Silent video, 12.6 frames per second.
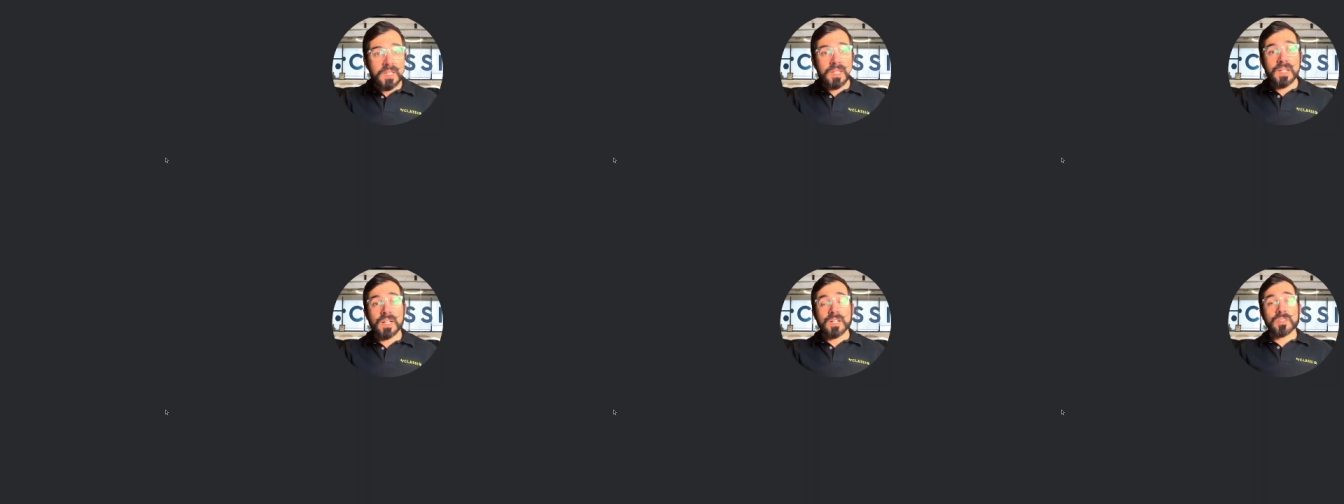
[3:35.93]

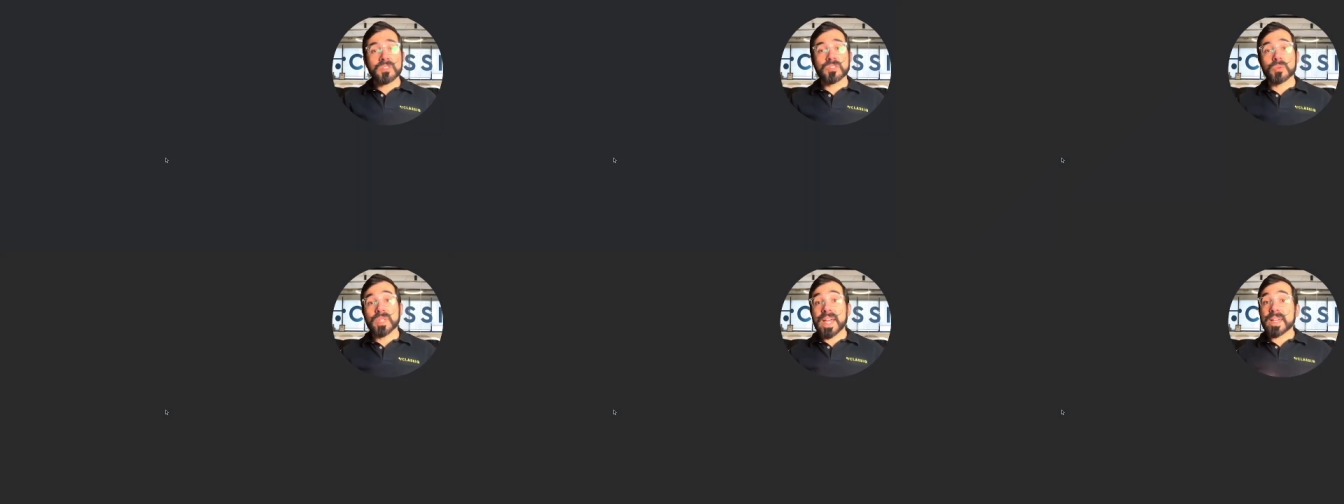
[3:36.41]
Uh,
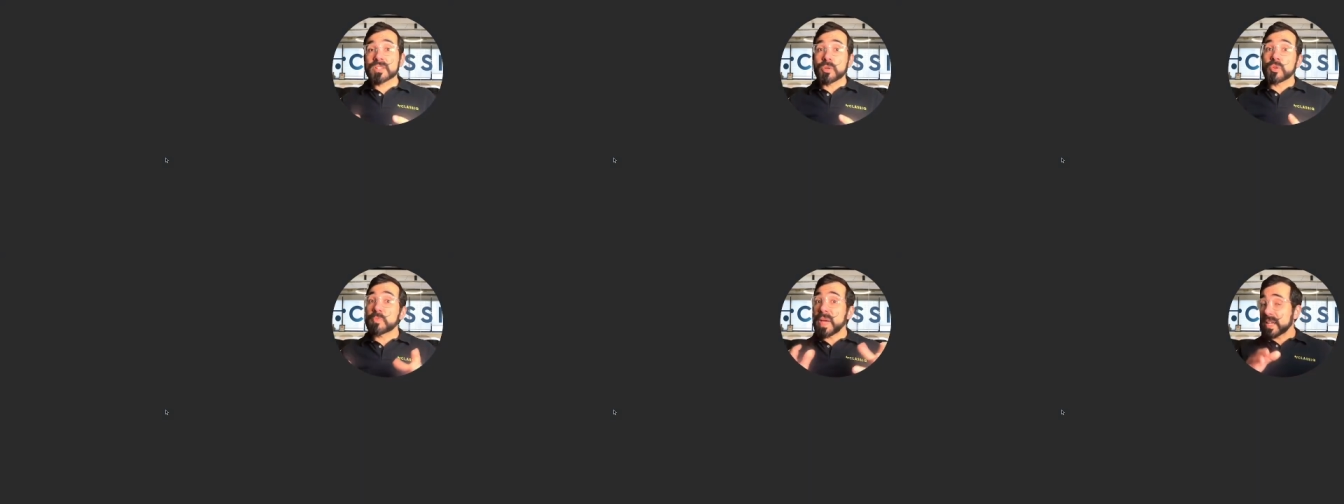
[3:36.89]
so that
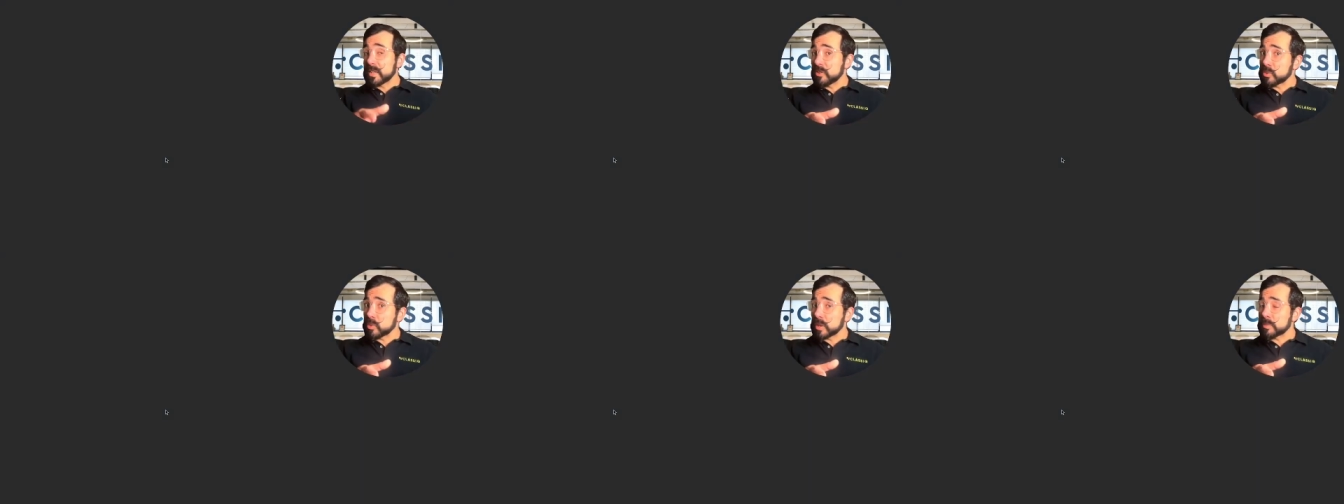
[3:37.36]
goes back
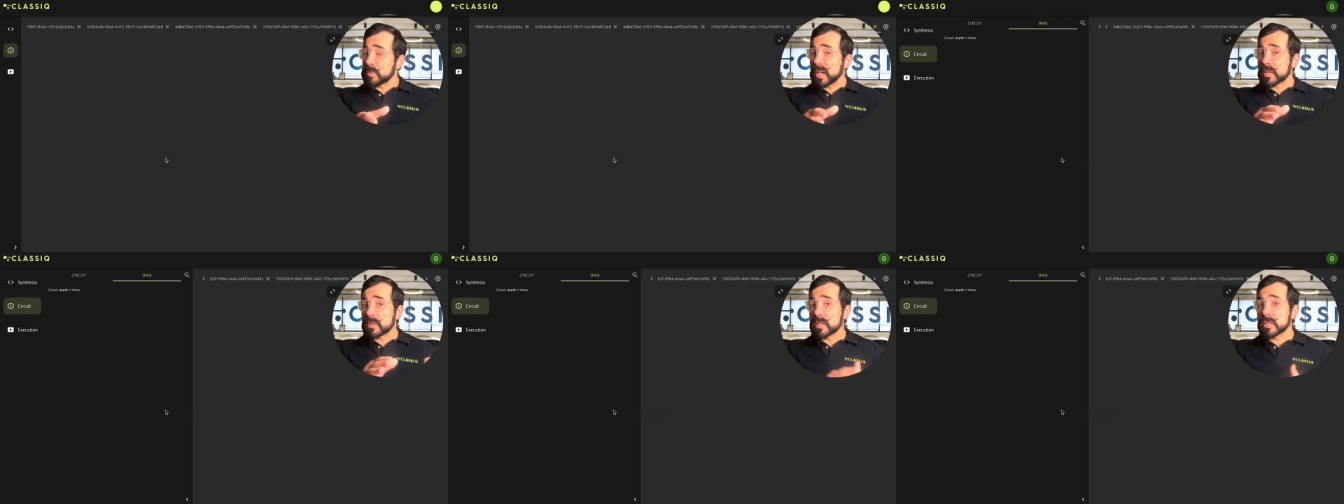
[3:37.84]
into our
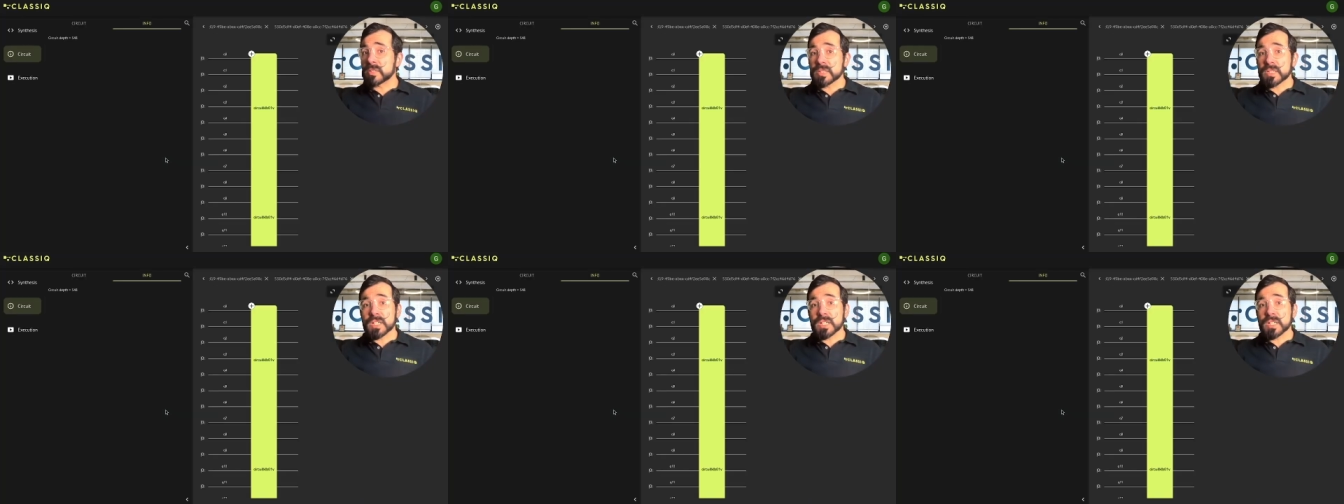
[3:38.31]
Python,